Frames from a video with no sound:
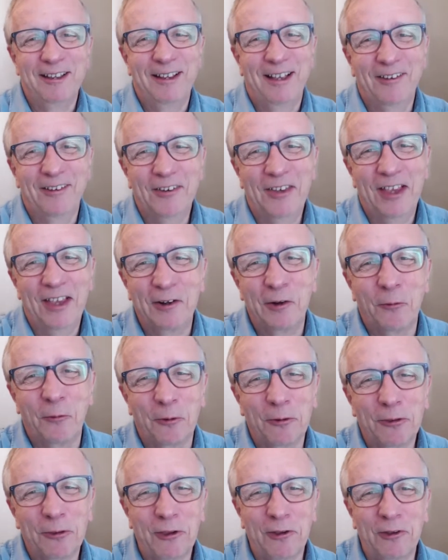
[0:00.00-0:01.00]
second or
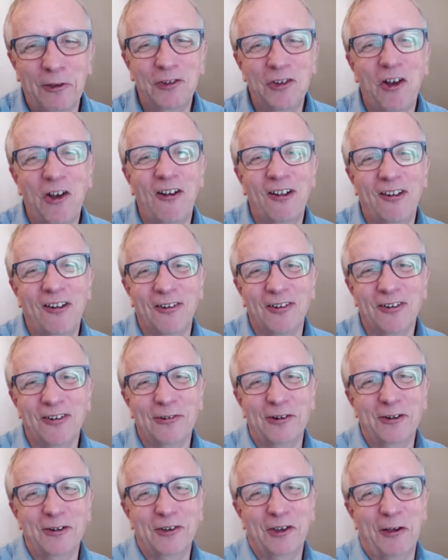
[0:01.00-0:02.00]
third child, for
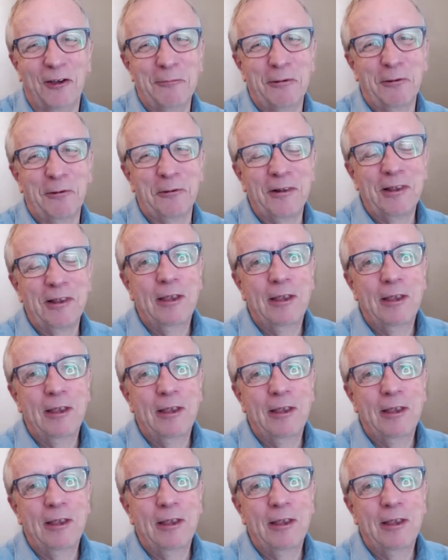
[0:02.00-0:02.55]
example.